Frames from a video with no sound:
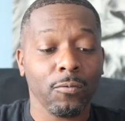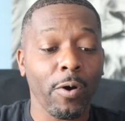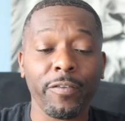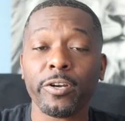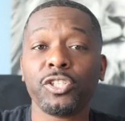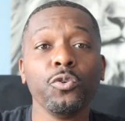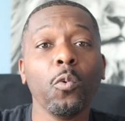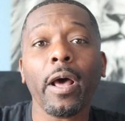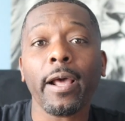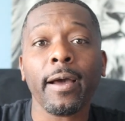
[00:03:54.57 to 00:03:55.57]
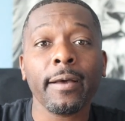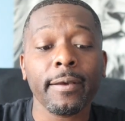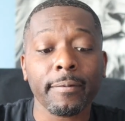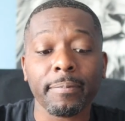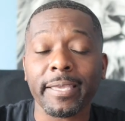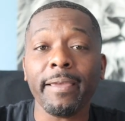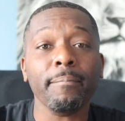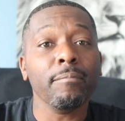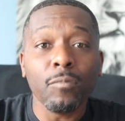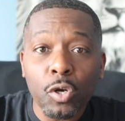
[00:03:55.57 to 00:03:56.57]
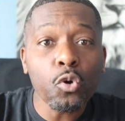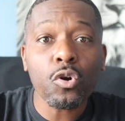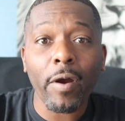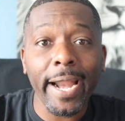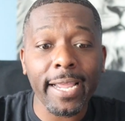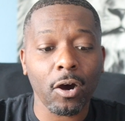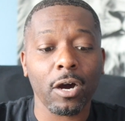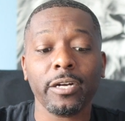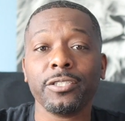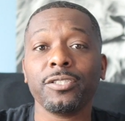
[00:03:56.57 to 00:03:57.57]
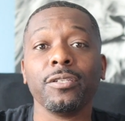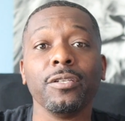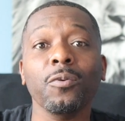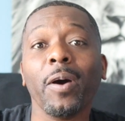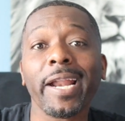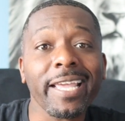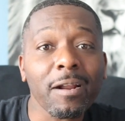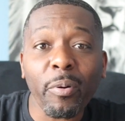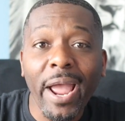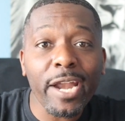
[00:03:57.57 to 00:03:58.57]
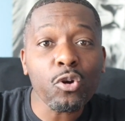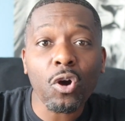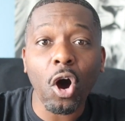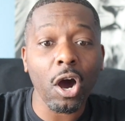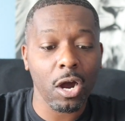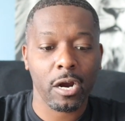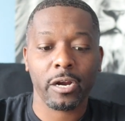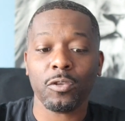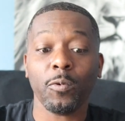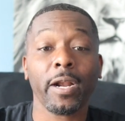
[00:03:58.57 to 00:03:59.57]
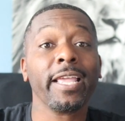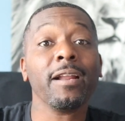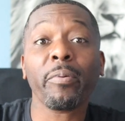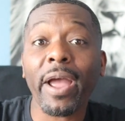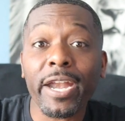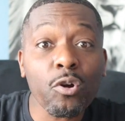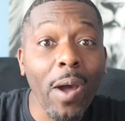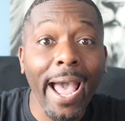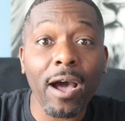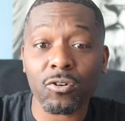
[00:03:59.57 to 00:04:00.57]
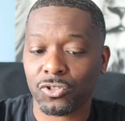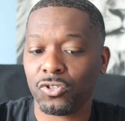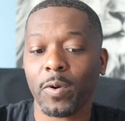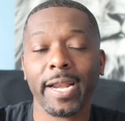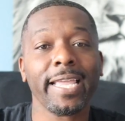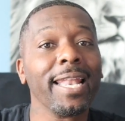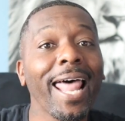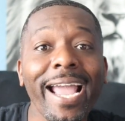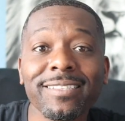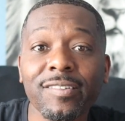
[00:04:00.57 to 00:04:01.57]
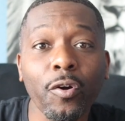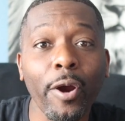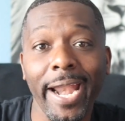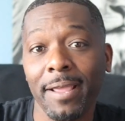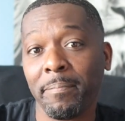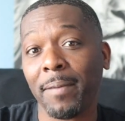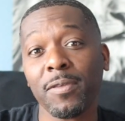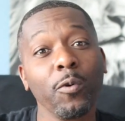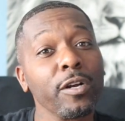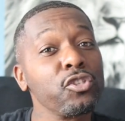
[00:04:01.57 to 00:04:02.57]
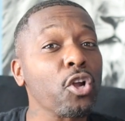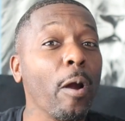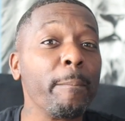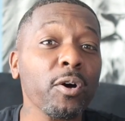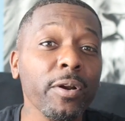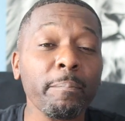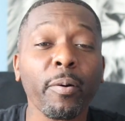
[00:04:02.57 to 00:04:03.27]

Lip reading: Whether it's you wanna get new credit cards, you want to get a brand new car, you want to get a brand new house, you want to get lines of credit, maybe you want to start building